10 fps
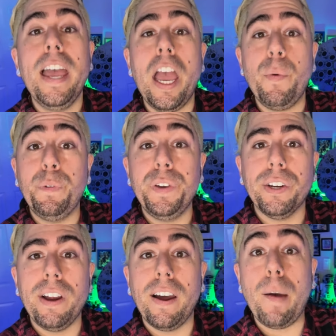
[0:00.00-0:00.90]
and we'll
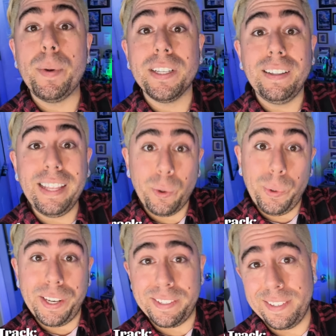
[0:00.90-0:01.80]
figure out how much
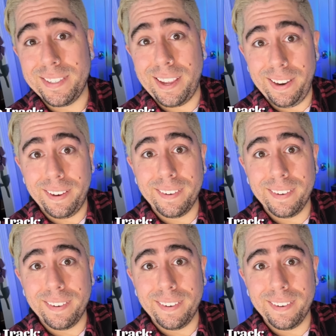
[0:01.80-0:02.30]
liquid is inside.